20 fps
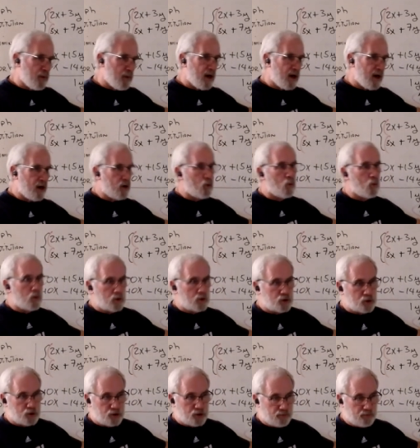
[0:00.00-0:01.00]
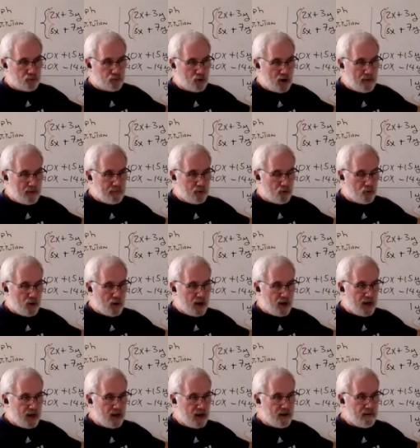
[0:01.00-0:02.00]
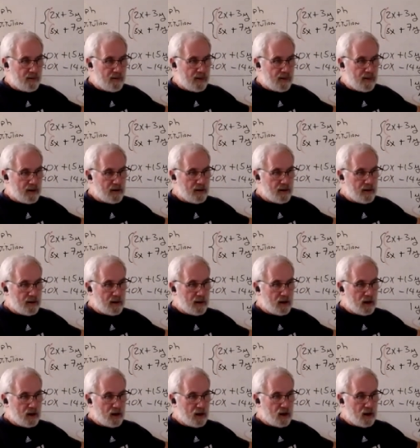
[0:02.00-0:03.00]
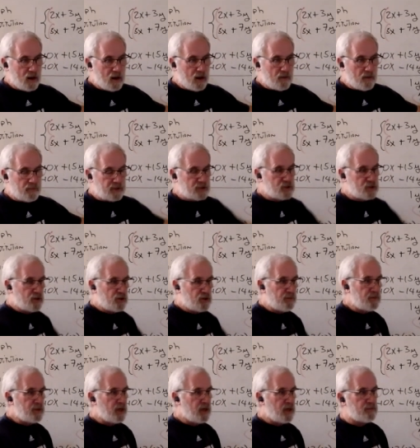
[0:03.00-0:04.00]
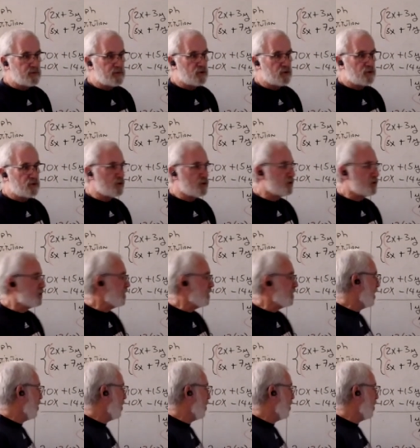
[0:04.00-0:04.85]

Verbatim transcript: pair, which is the proper way. But sometimes they'll just say,